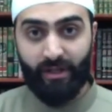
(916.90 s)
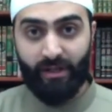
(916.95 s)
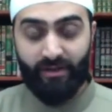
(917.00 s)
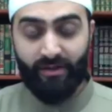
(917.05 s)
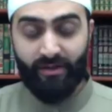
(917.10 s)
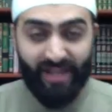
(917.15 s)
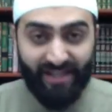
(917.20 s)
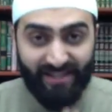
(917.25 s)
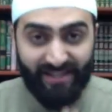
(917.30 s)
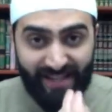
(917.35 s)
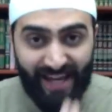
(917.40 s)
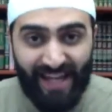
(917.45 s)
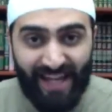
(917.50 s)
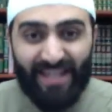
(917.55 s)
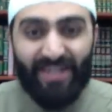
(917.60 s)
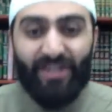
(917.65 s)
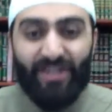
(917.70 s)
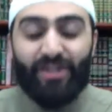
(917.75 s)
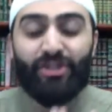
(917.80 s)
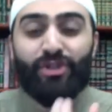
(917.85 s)
They
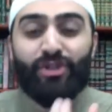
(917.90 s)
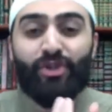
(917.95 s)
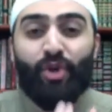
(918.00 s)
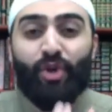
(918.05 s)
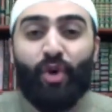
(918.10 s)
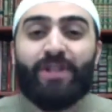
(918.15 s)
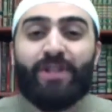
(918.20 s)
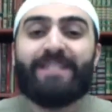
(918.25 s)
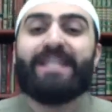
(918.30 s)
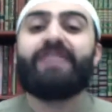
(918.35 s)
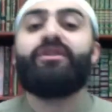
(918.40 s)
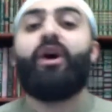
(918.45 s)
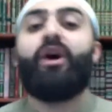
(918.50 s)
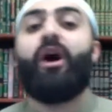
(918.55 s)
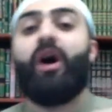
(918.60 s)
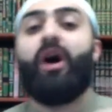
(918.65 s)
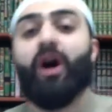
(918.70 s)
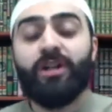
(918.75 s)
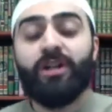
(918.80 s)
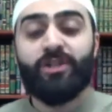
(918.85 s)
say the swords and the
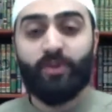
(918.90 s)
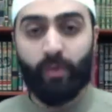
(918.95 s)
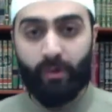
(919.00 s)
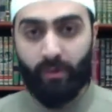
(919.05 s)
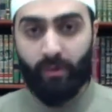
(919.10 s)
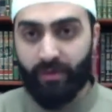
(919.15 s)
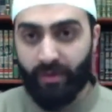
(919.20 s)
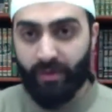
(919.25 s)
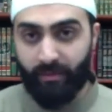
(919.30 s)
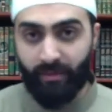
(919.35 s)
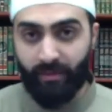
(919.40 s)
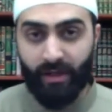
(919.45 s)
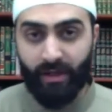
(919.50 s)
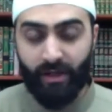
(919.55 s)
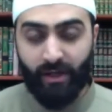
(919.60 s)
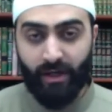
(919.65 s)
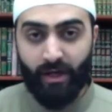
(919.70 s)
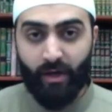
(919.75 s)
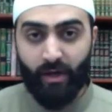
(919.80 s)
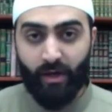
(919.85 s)
hearts were with him.
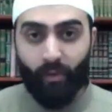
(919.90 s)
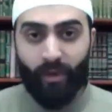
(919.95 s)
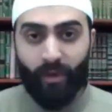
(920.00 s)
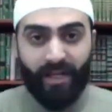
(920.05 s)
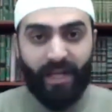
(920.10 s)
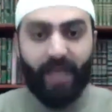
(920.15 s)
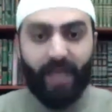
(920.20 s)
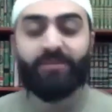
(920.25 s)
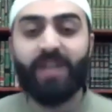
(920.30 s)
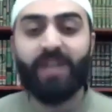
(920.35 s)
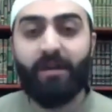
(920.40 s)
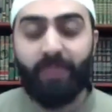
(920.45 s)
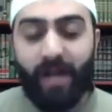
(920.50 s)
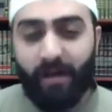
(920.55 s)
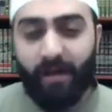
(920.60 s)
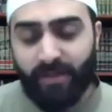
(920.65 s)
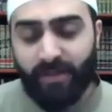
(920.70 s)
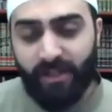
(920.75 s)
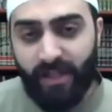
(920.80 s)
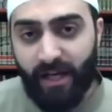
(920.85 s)
When it came to Abu
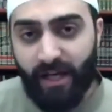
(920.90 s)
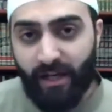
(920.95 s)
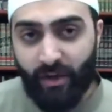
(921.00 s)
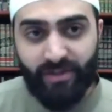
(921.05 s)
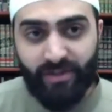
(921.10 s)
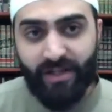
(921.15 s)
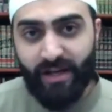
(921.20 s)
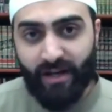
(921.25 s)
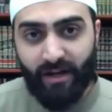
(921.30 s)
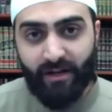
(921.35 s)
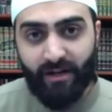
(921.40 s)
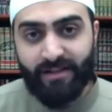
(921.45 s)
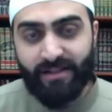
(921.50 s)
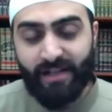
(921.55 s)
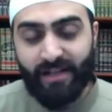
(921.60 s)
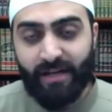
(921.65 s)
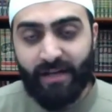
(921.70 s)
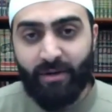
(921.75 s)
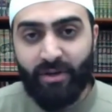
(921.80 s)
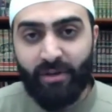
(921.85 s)
Abdullah al-Husayn alayhi
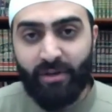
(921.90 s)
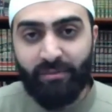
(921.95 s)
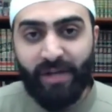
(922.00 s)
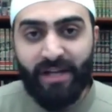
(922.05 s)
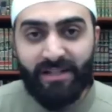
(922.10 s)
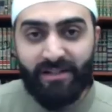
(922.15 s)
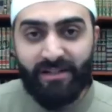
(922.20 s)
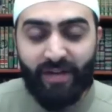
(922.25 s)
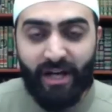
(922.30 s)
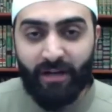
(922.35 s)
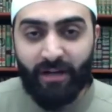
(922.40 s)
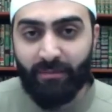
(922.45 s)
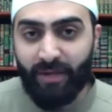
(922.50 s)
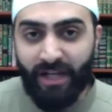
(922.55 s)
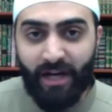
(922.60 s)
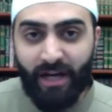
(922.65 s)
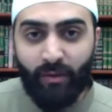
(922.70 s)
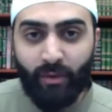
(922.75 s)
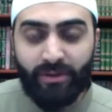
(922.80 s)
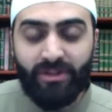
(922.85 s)
salam on the plains of
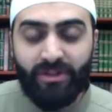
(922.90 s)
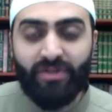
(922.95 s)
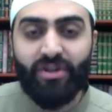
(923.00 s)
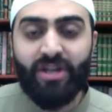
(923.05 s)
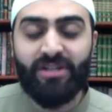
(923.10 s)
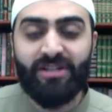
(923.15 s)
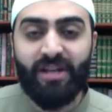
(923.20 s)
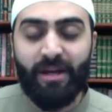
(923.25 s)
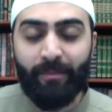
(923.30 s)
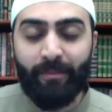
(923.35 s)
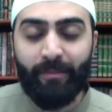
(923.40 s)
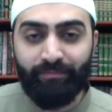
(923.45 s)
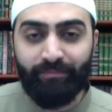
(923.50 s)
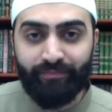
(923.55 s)
Karbala, what did they say?